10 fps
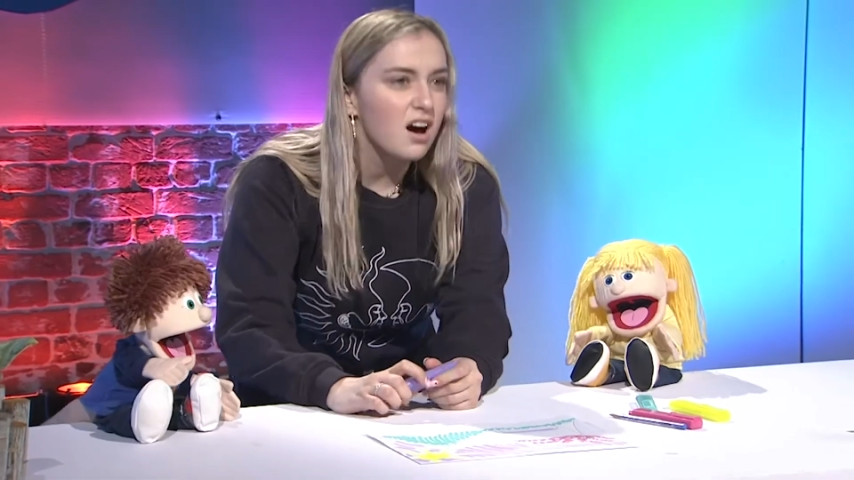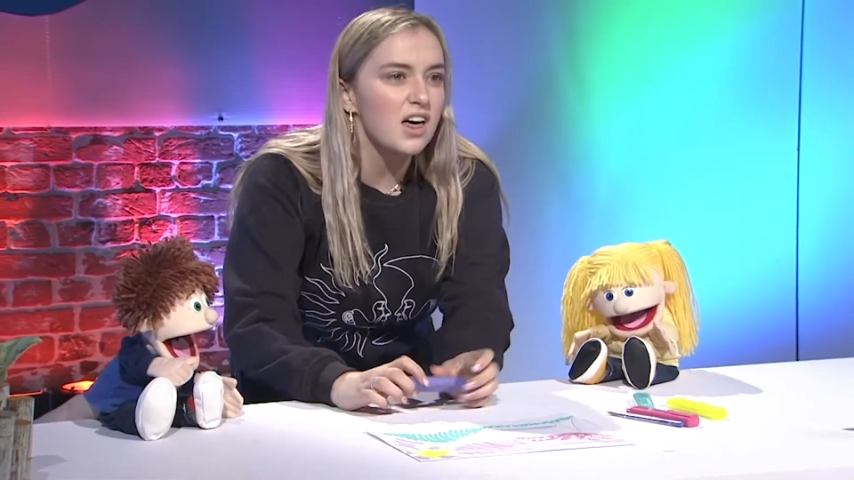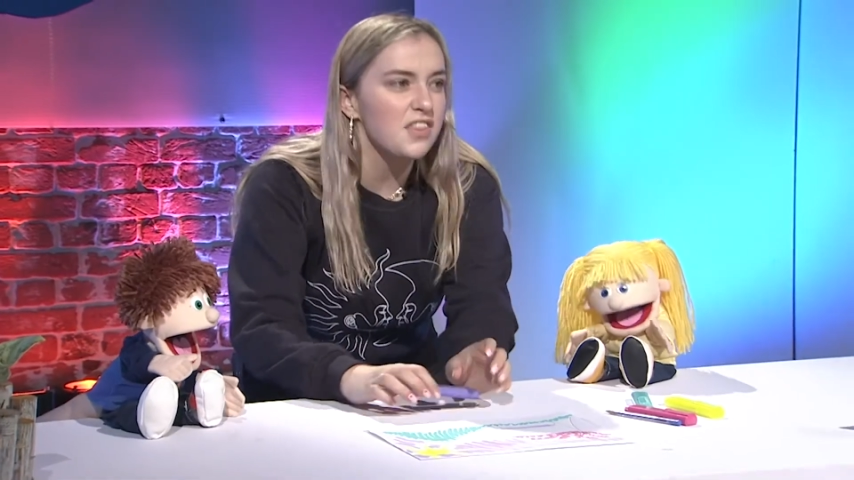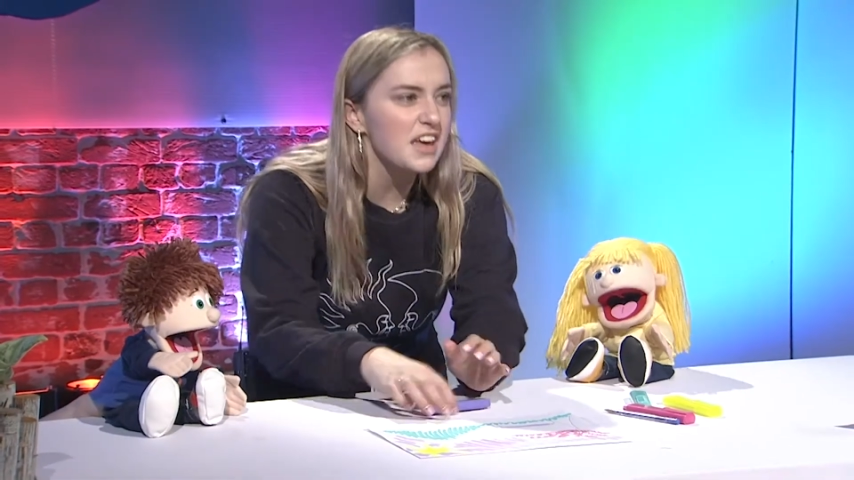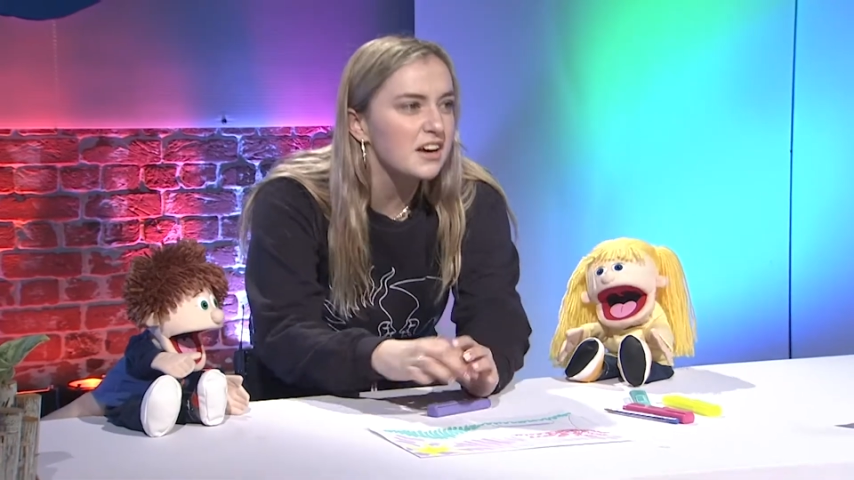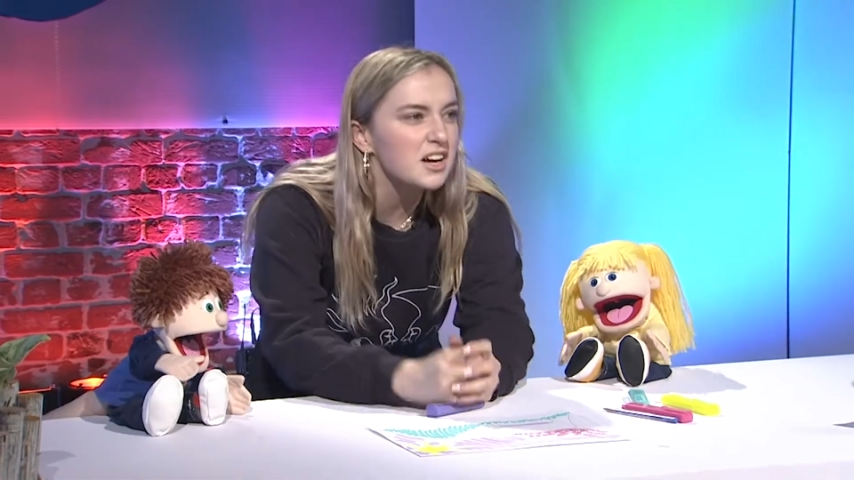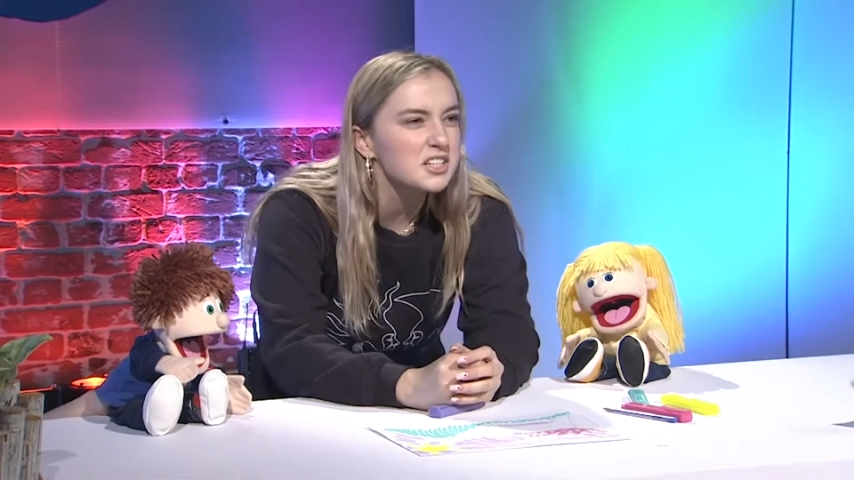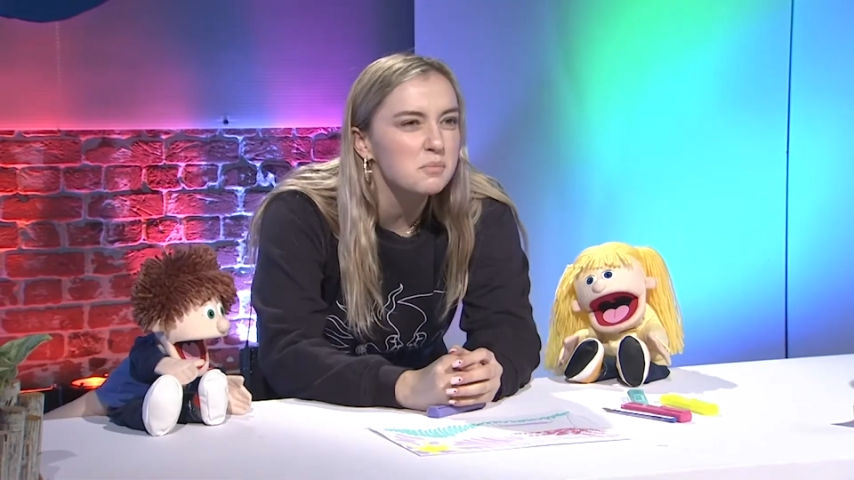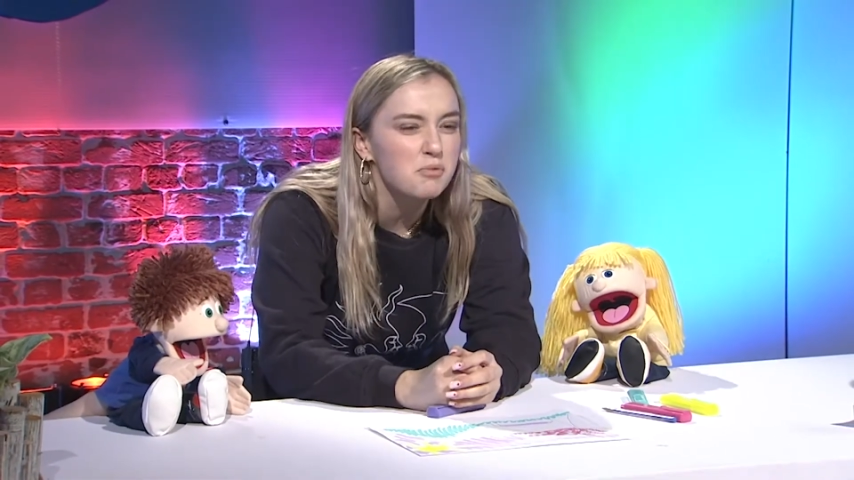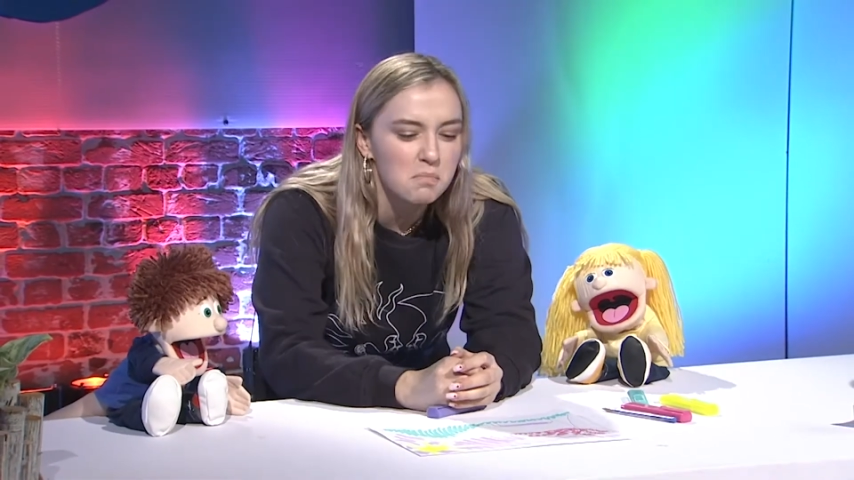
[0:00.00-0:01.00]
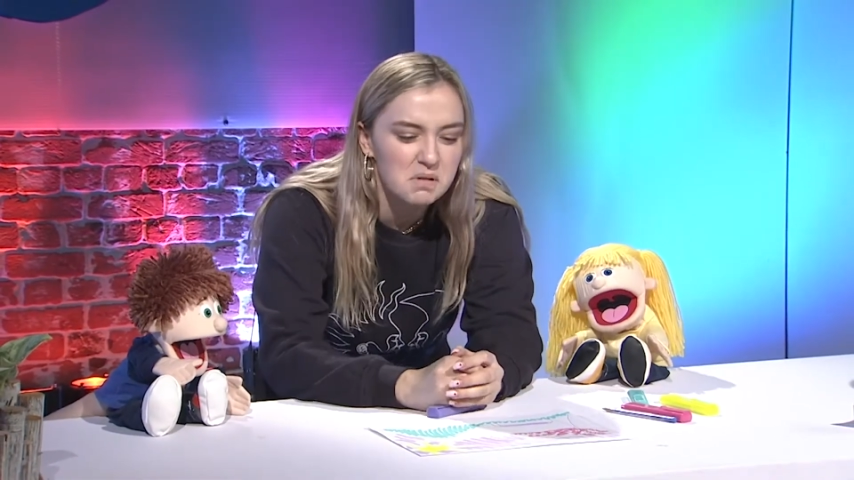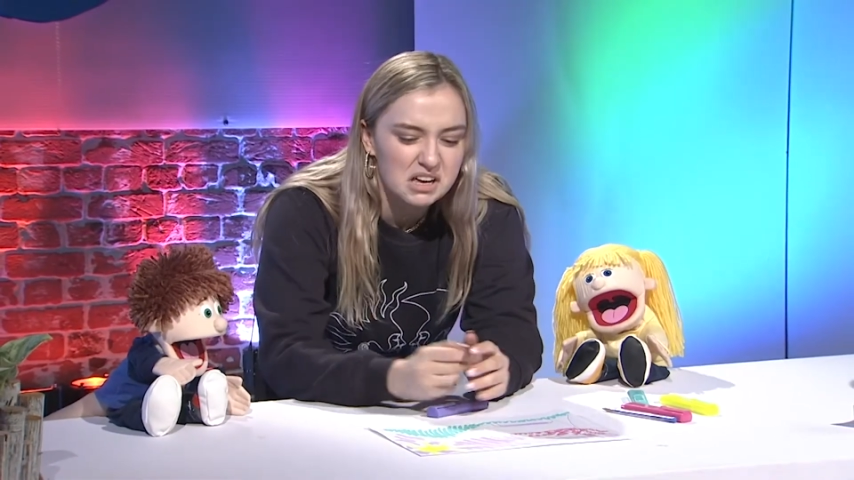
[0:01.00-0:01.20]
I think I should probably